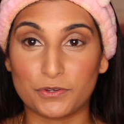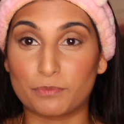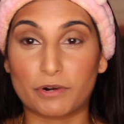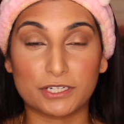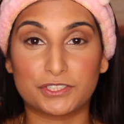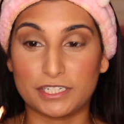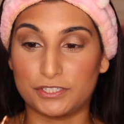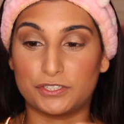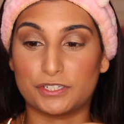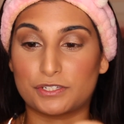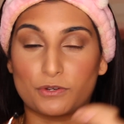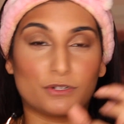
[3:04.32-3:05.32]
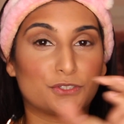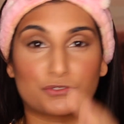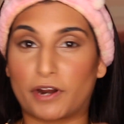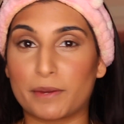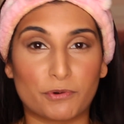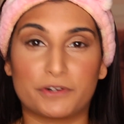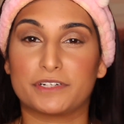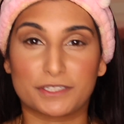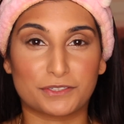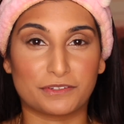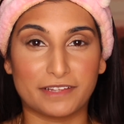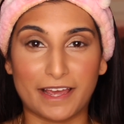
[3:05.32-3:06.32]
your brush is just got dry
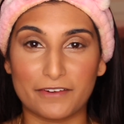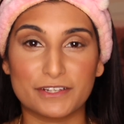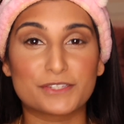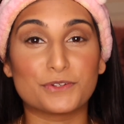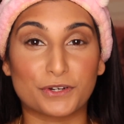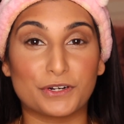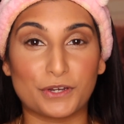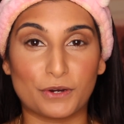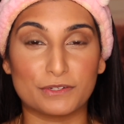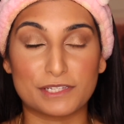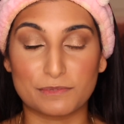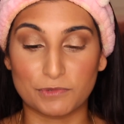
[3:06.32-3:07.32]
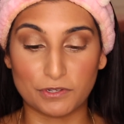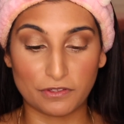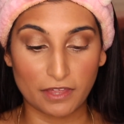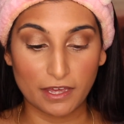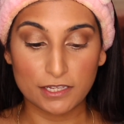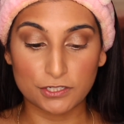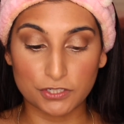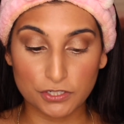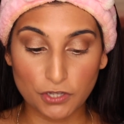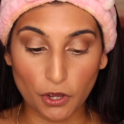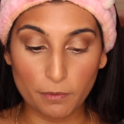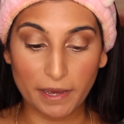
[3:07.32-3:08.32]
product on there. It's not going to go on smooth. So
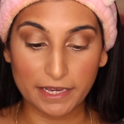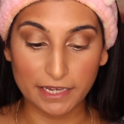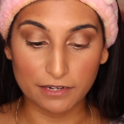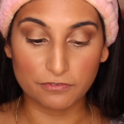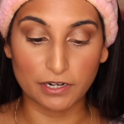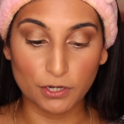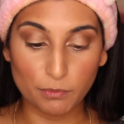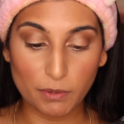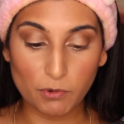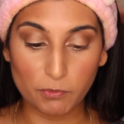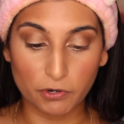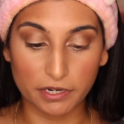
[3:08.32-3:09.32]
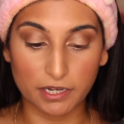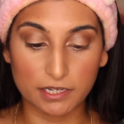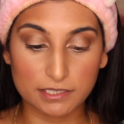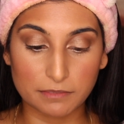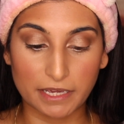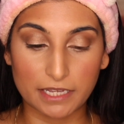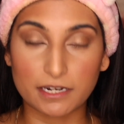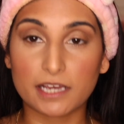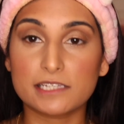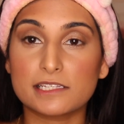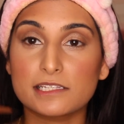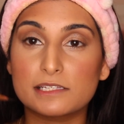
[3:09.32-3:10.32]
just go back in for a little bit more product, make it
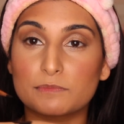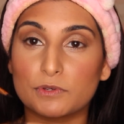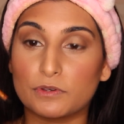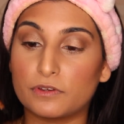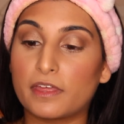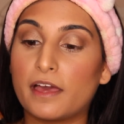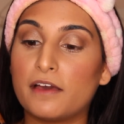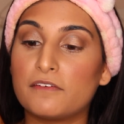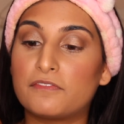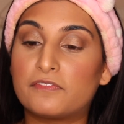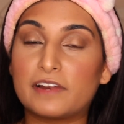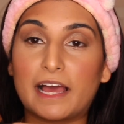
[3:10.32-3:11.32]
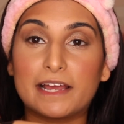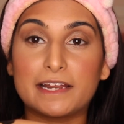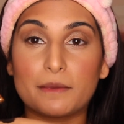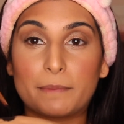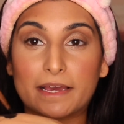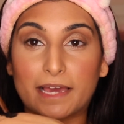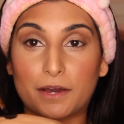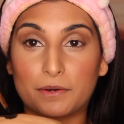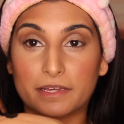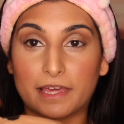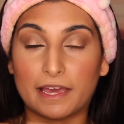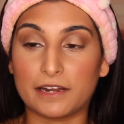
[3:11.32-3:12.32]
nice and smooth, flatten it back
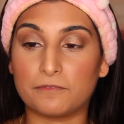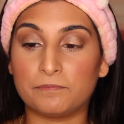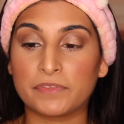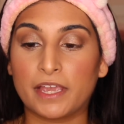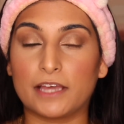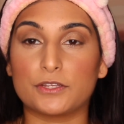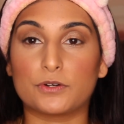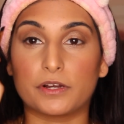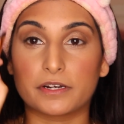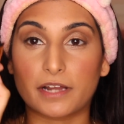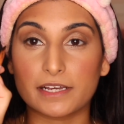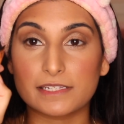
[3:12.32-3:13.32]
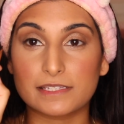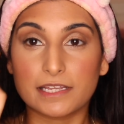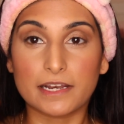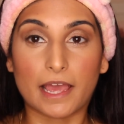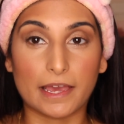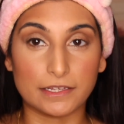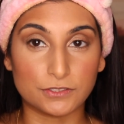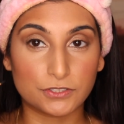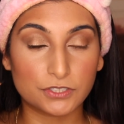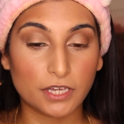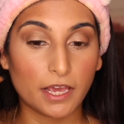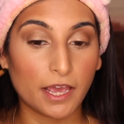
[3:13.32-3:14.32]
out again, and you've got a nice thin
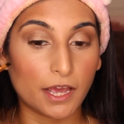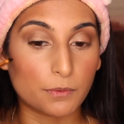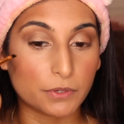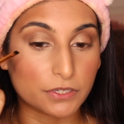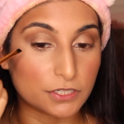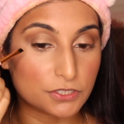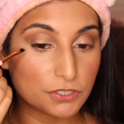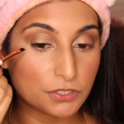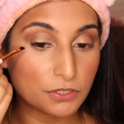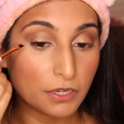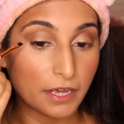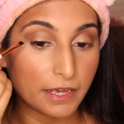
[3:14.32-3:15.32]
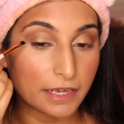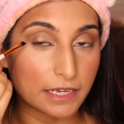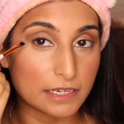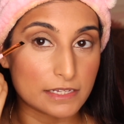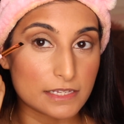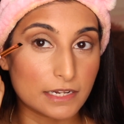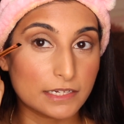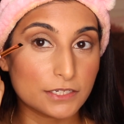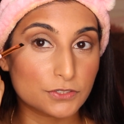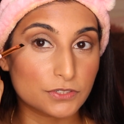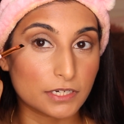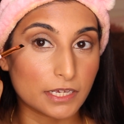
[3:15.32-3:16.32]
edge. And what you're going to do is
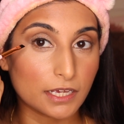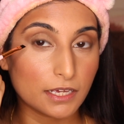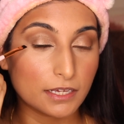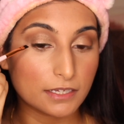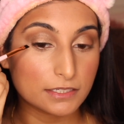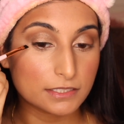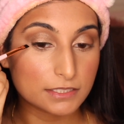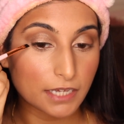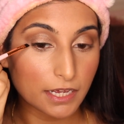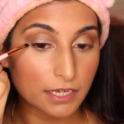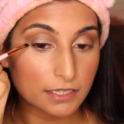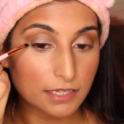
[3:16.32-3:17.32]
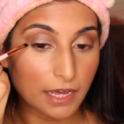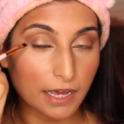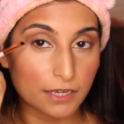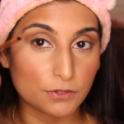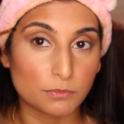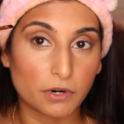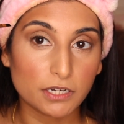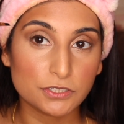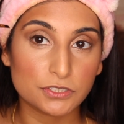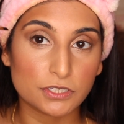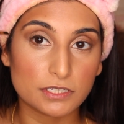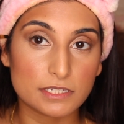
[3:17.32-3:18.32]
literally take that angle
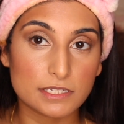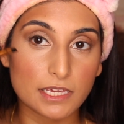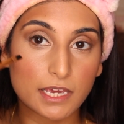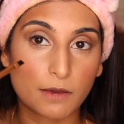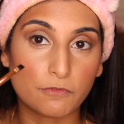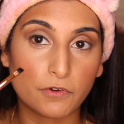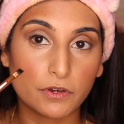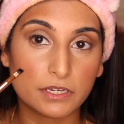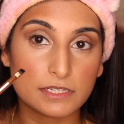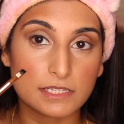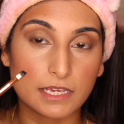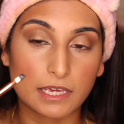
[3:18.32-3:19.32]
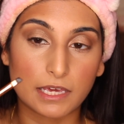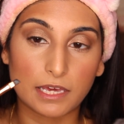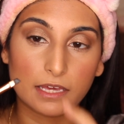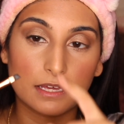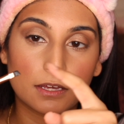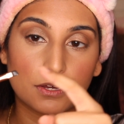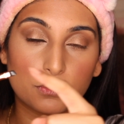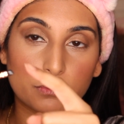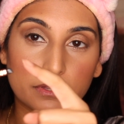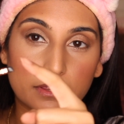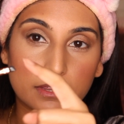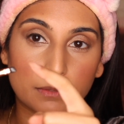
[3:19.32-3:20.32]
brush. You can see I'm focusing it
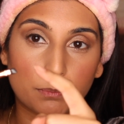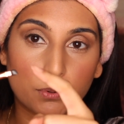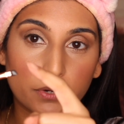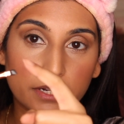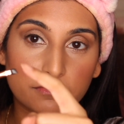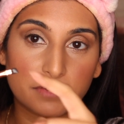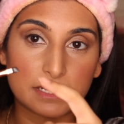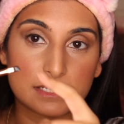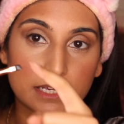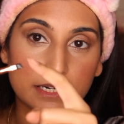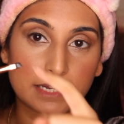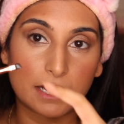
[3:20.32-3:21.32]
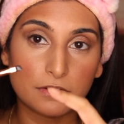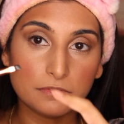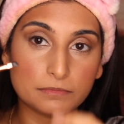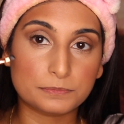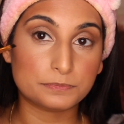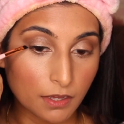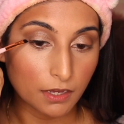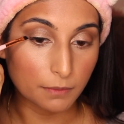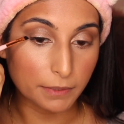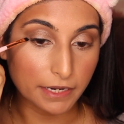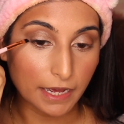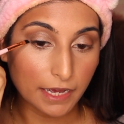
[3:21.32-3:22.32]
with the point facing down.
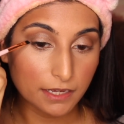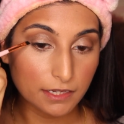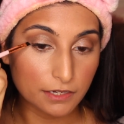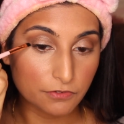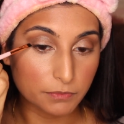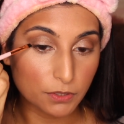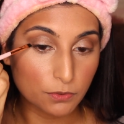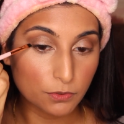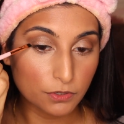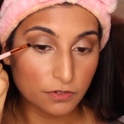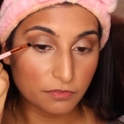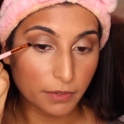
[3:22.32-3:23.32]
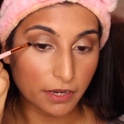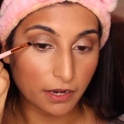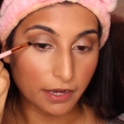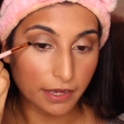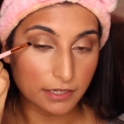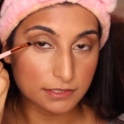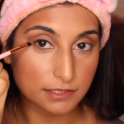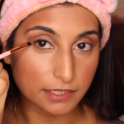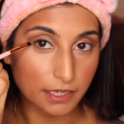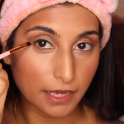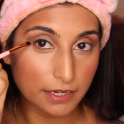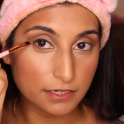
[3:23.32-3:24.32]
I'm going to angle it from the corner of my eye to
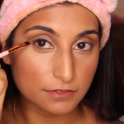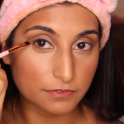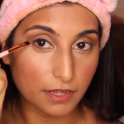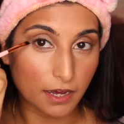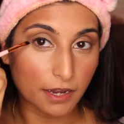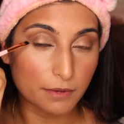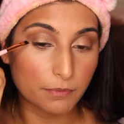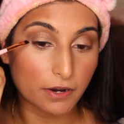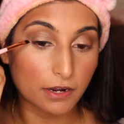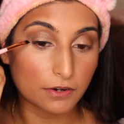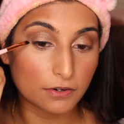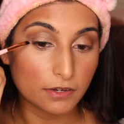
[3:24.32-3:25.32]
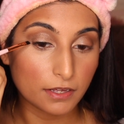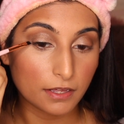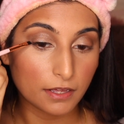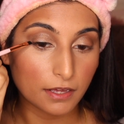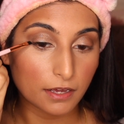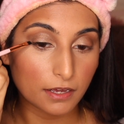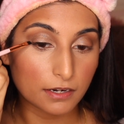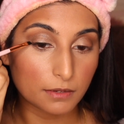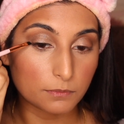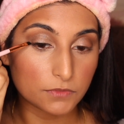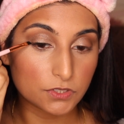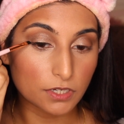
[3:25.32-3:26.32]
the end of that eyebrow, and
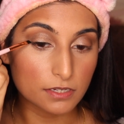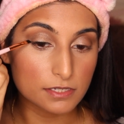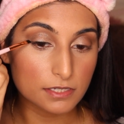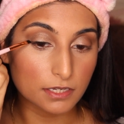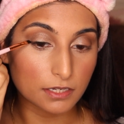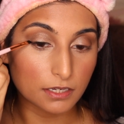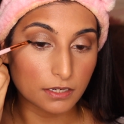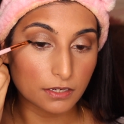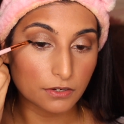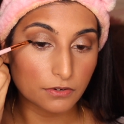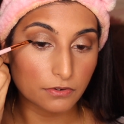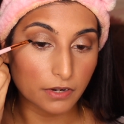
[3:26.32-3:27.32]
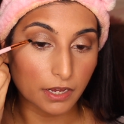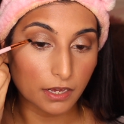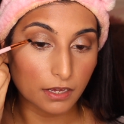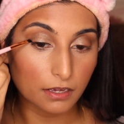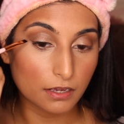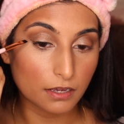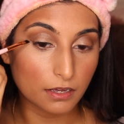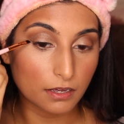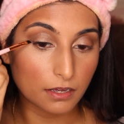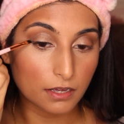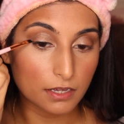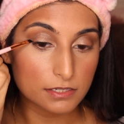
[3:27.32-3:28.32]
I'm just going to create
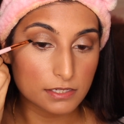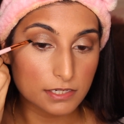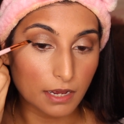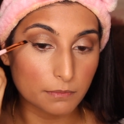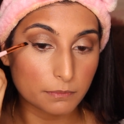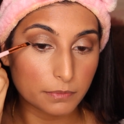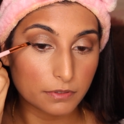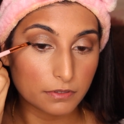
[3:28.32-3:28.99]
a stamp